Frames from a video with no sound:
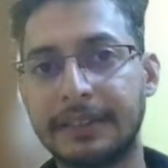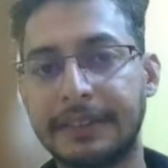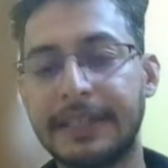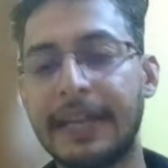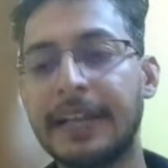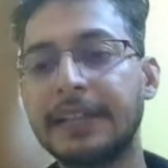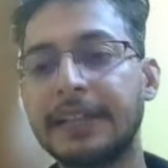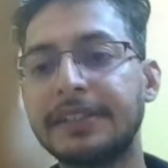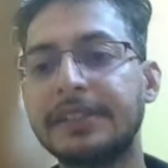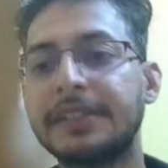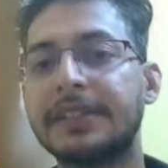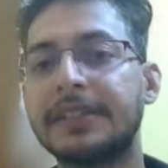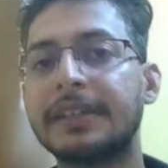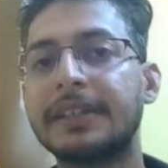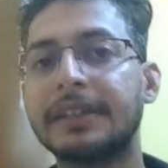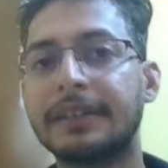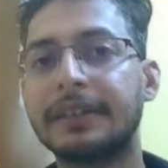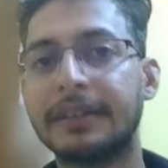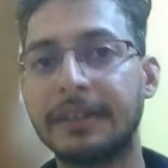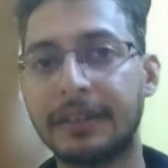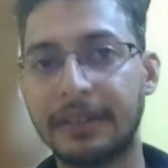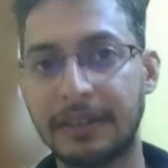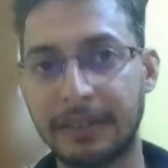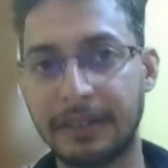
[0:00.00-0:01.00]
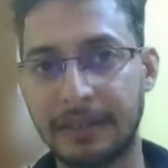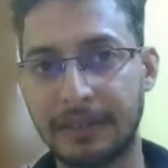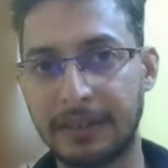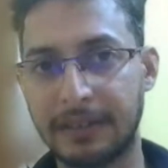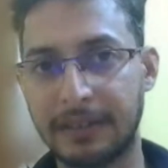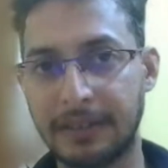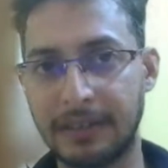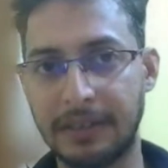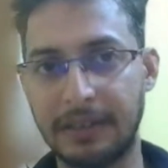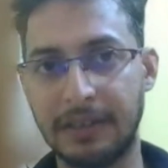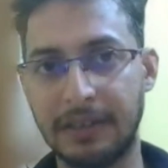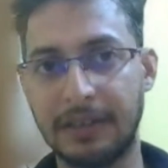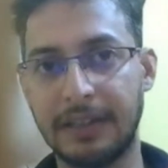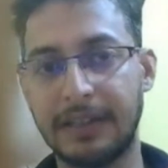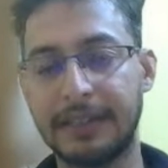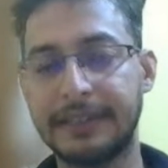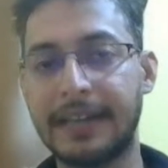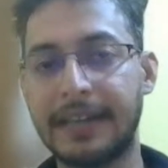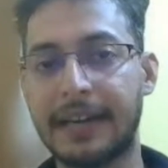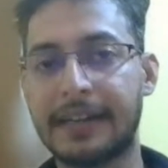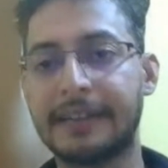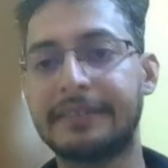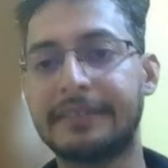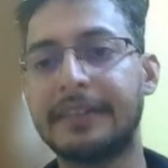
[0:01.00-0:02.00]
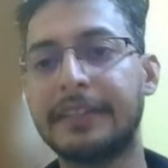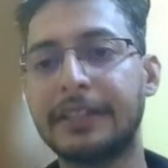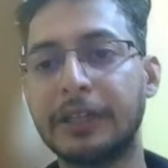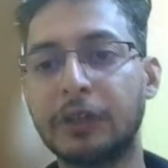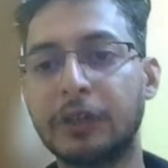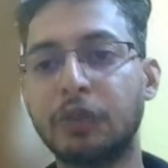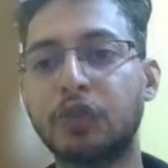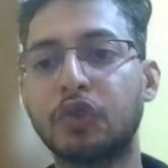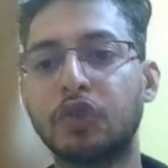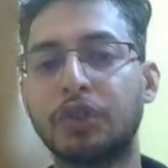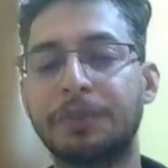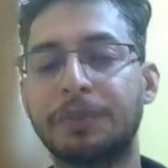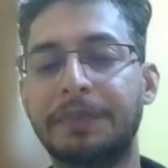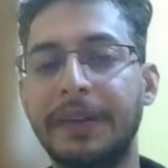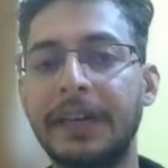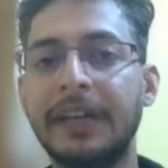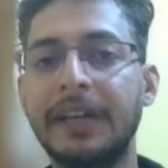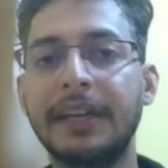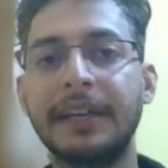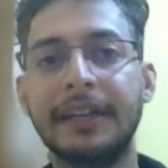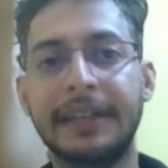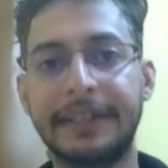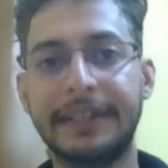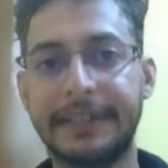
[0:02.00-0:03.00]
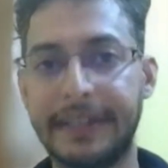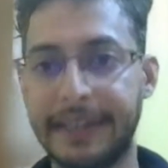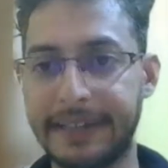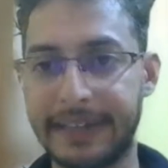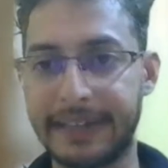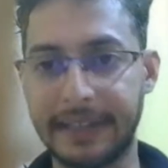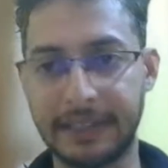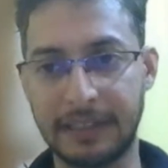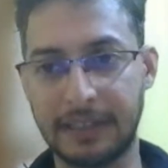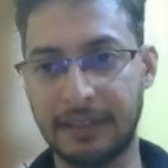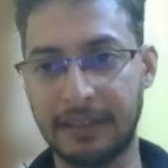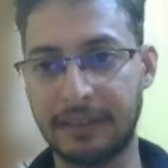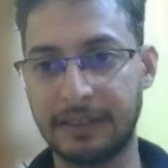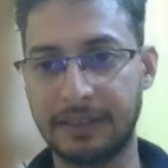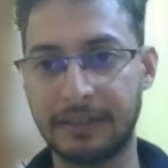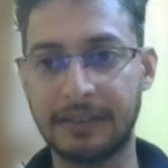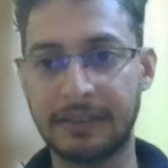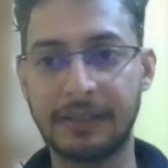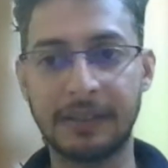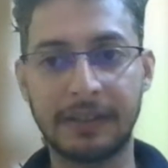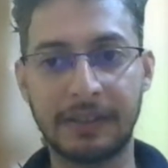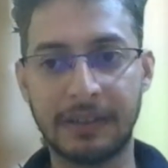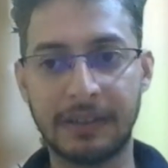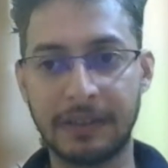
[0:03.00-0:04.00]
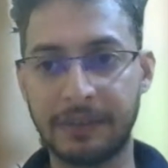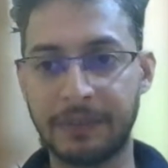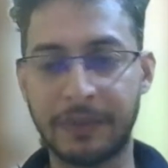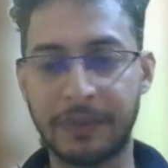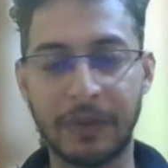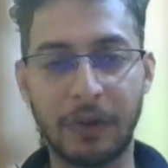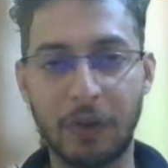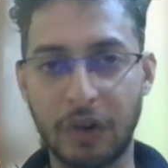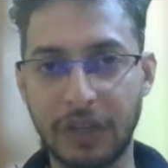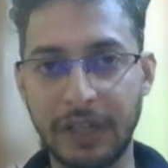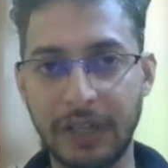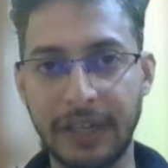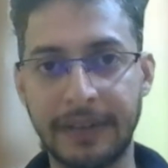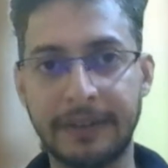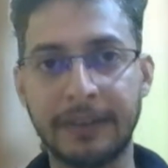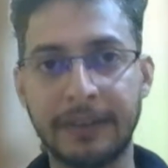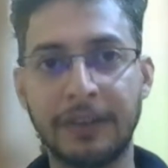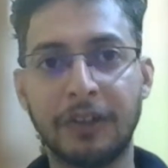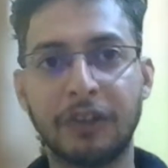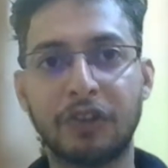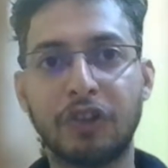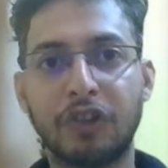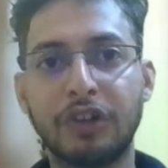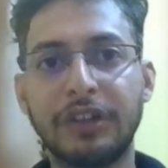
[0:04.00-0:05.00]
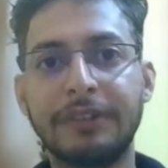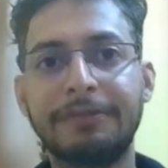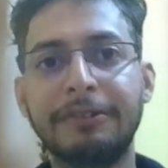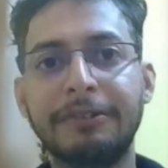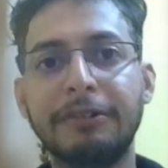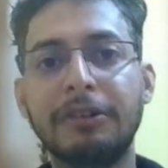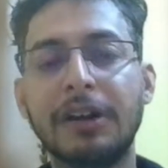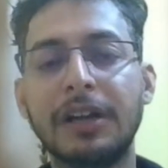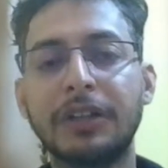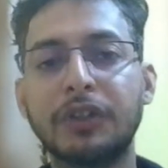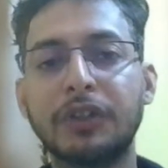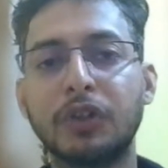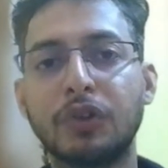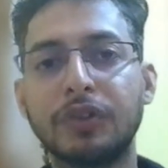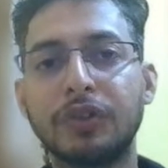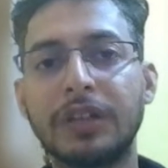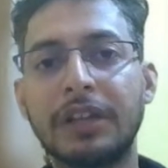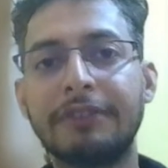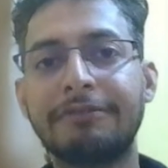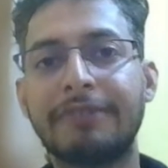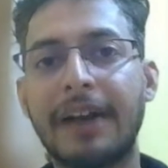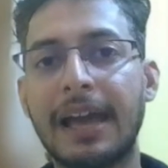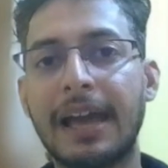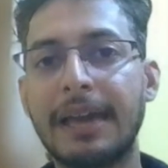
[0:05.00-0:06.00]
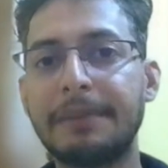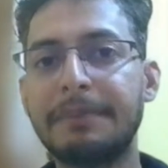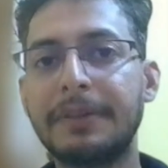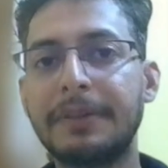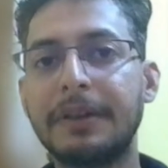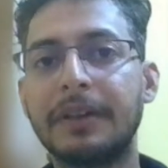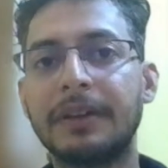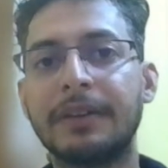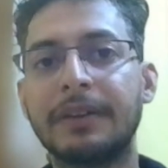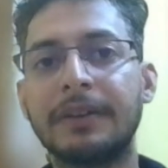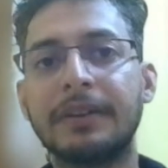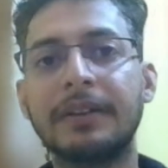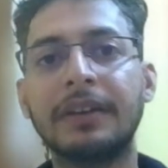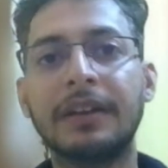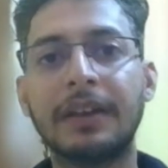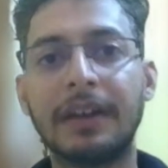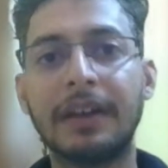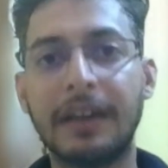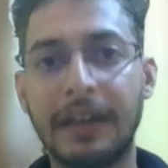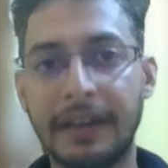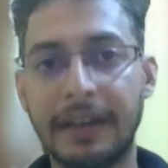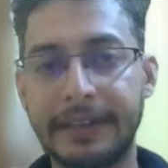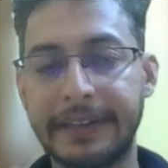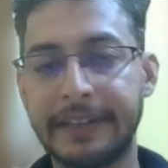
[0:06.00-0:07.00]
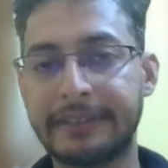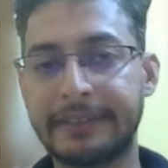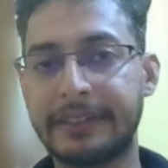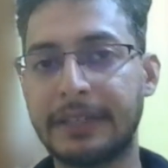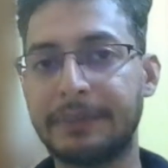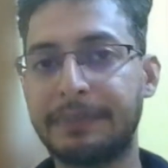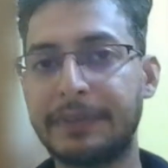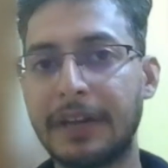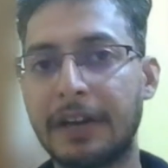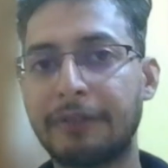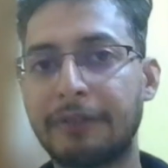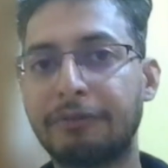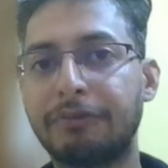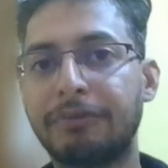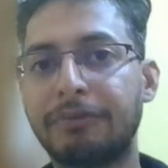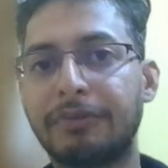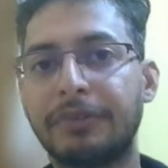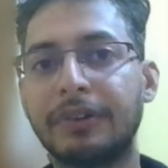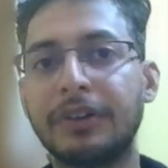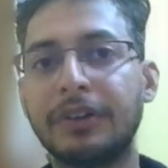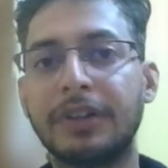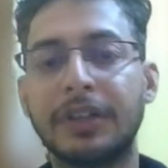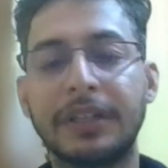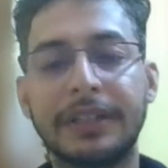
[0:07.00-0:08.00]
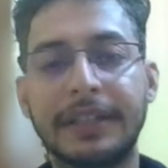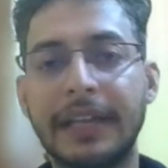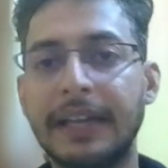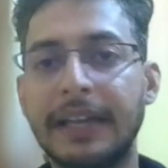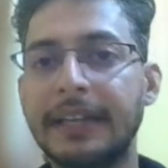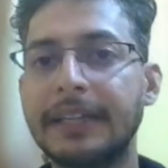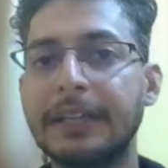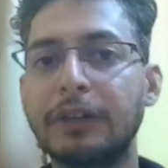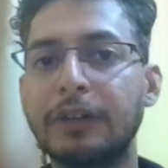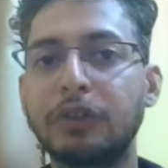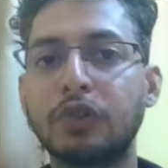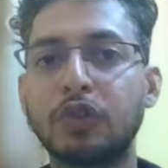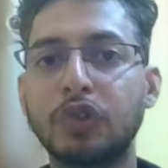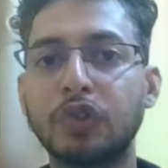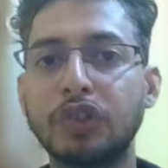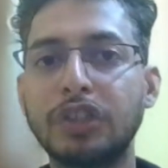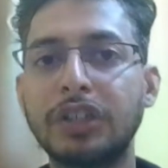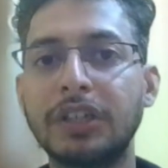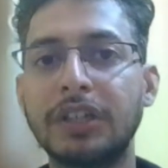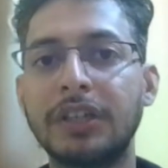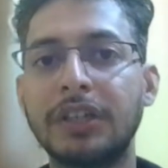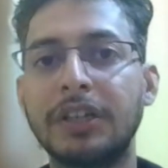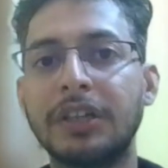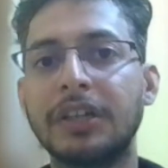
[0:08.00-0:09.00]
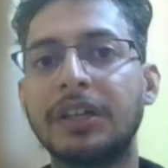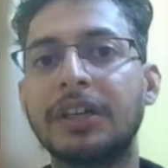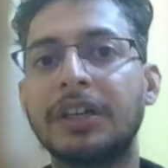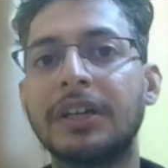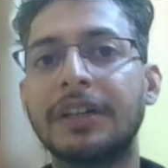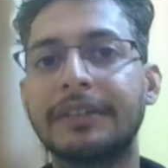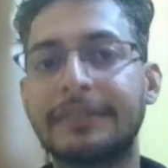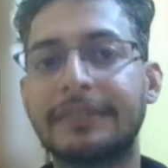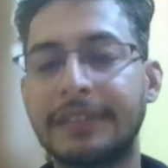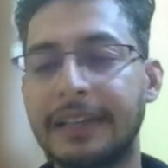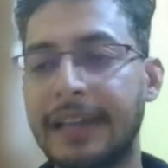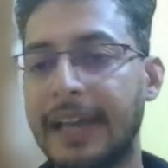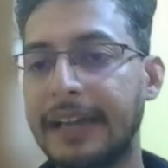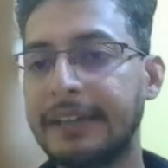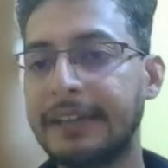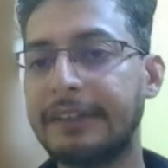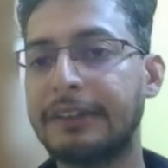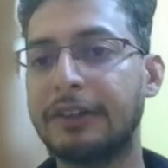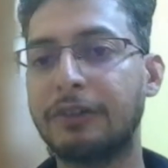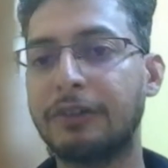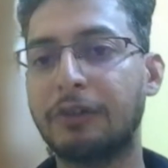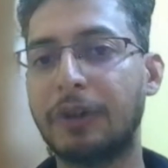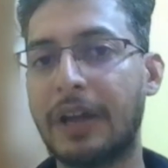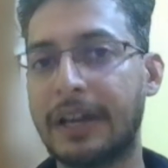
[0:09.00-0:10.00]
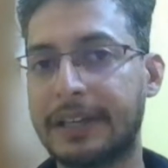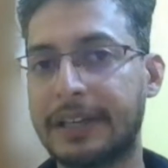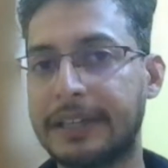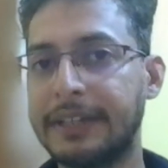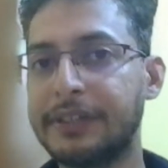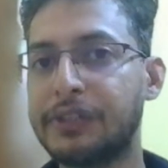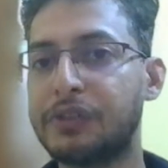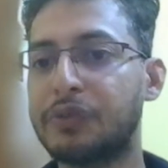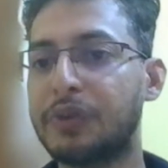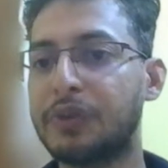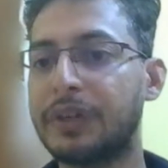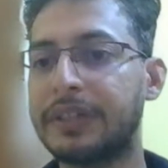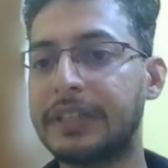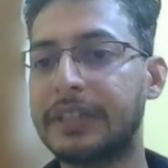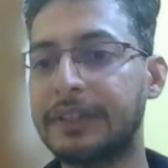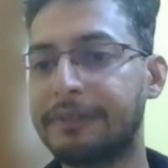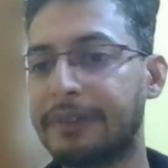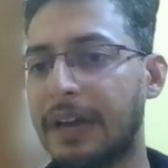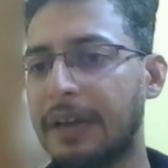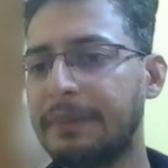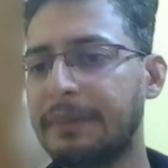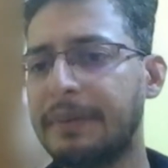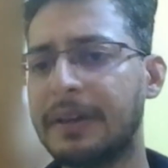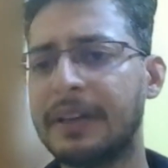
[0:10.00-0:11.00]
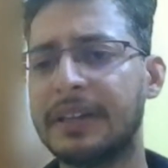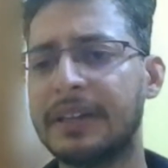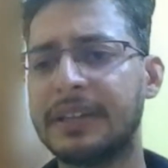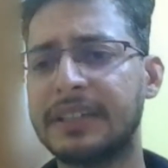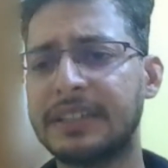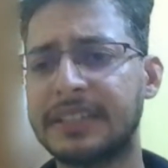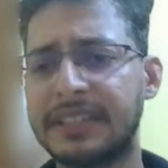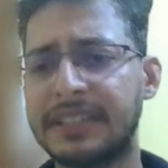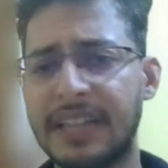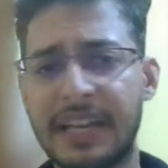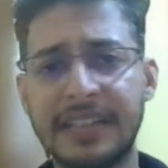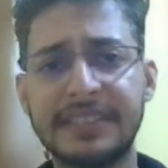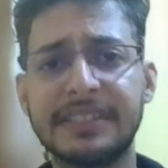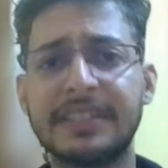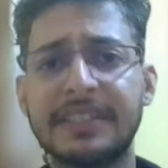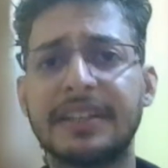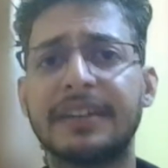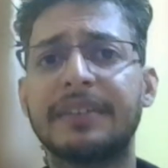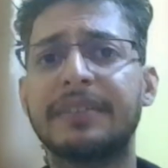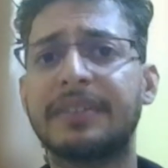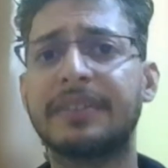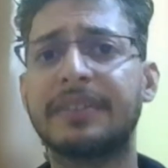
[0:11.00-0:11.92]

test uh, data set you should be taken. Okay, so if you have chosen five, descriptor, then you should select at least 25 test